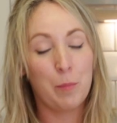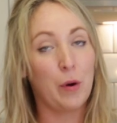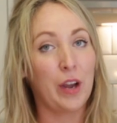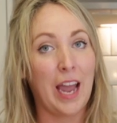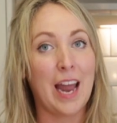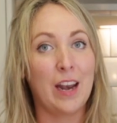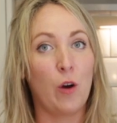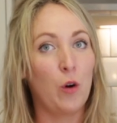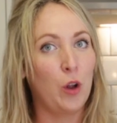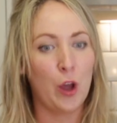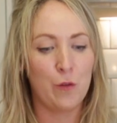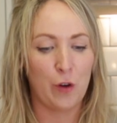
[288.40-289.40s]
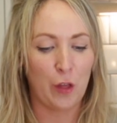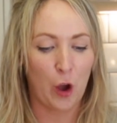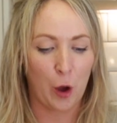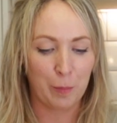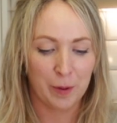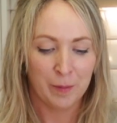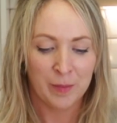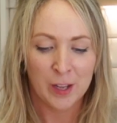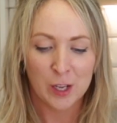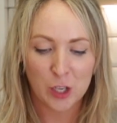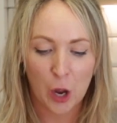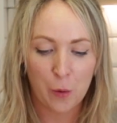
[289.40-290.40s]
but again all over at the hob.
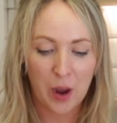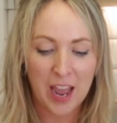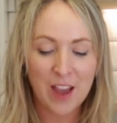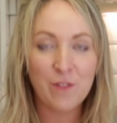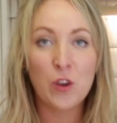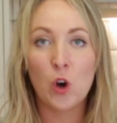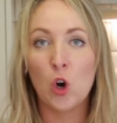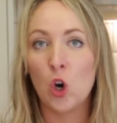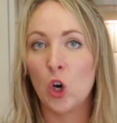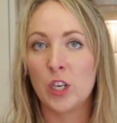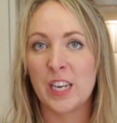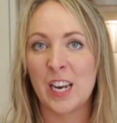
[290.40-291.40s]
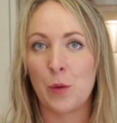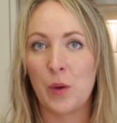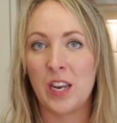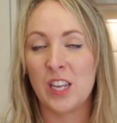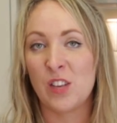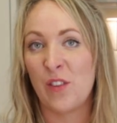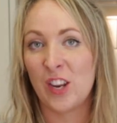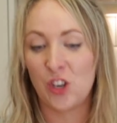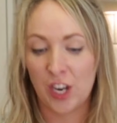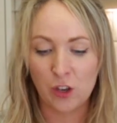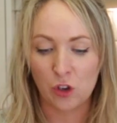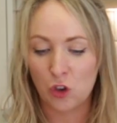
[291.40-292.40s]
So if your daddy wiener's a
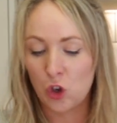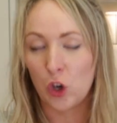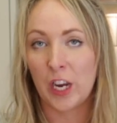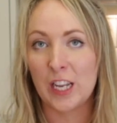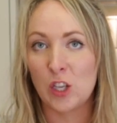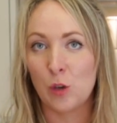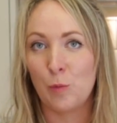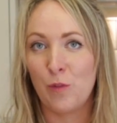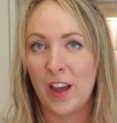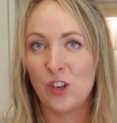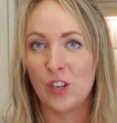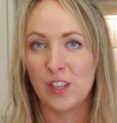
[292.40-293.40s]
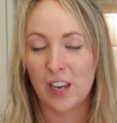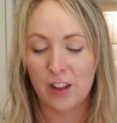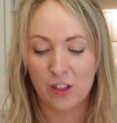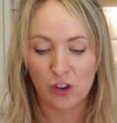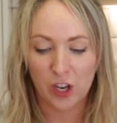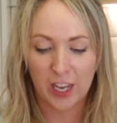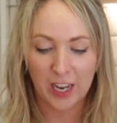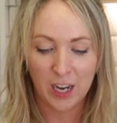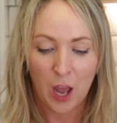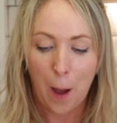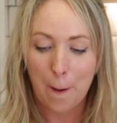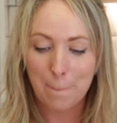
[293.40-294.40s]
veggie, just chuck in some veg instead of the chicken.
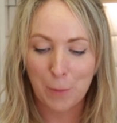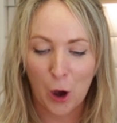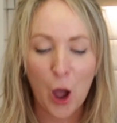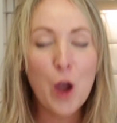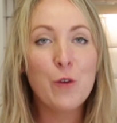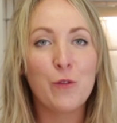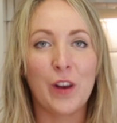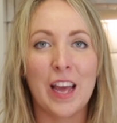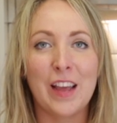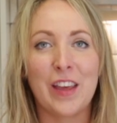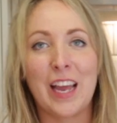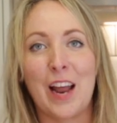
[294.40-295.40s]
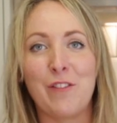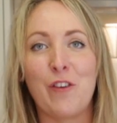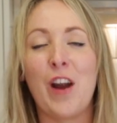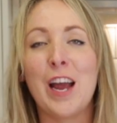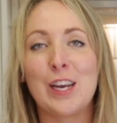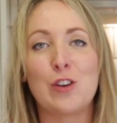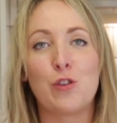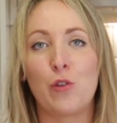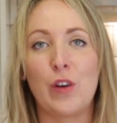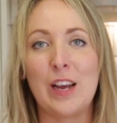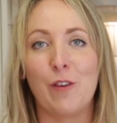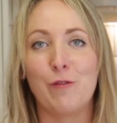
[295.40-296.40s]
But hopefully they can have a right
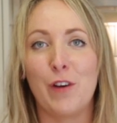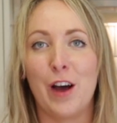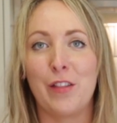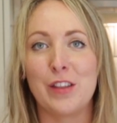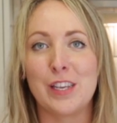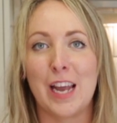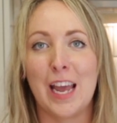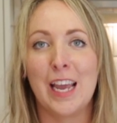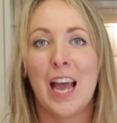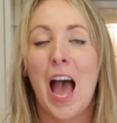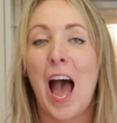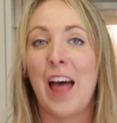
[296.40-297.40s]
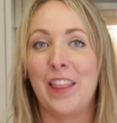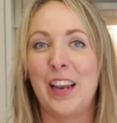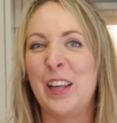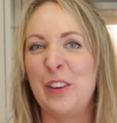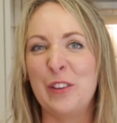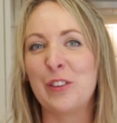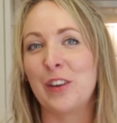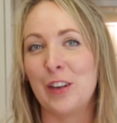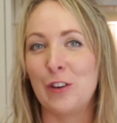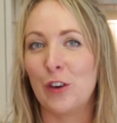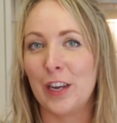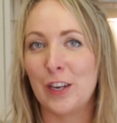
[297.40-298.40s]
treat on Father's Day and the littles can
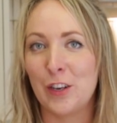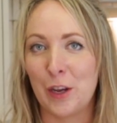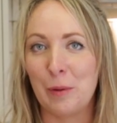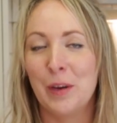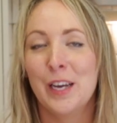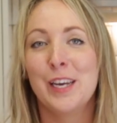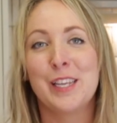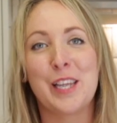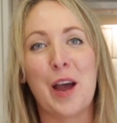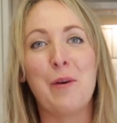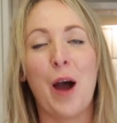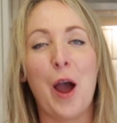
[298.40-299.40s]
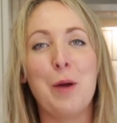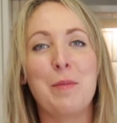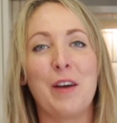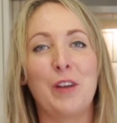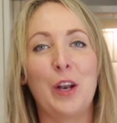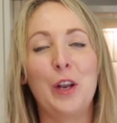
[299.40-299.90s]
enjoy it too. So I hope you have a